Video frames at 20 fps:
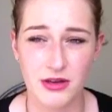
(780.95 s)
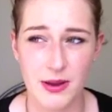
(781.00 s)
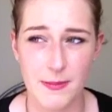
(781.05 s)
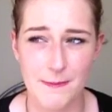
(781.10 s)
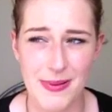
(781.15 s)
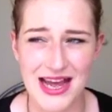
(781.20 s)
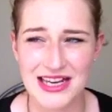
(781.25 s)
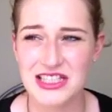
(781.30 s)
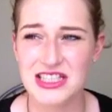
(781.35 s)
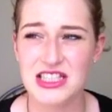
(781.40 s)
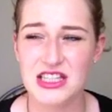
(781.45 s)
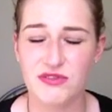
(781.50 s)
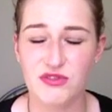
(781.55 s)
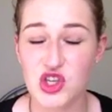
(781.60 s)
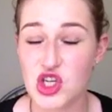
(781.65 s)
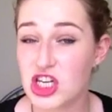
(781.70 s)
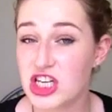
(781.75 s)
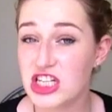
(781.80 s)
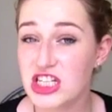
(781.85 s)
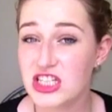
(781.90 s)

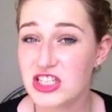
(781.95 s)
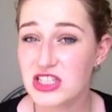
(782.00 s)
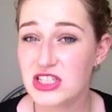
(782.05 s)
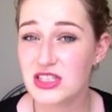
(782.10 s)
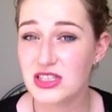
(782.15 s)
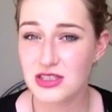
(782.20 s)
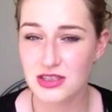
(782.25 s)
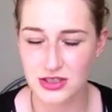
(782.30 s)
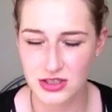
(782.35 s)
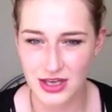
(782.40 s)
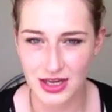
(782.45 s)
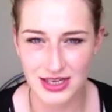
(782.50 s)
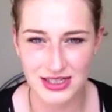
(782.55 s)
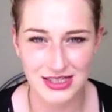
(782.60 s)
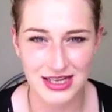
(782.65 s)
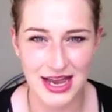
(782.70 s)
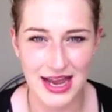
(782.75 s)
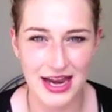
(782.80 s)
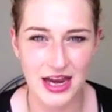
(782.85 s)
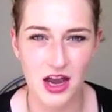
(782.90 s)
competitiveness, shall I
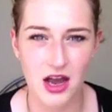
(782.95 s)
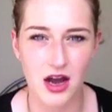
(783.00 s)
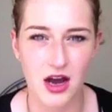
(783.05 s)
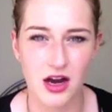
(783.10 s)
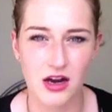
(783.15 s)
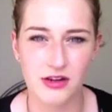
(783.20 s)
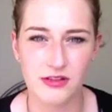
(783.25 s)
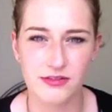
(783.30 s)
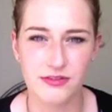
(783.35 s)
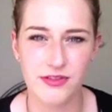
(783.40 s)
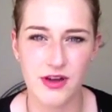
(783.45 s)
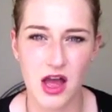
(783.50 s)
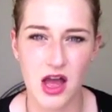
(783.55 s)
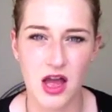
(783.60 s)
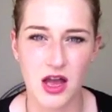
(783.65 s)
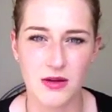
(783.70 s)
say, of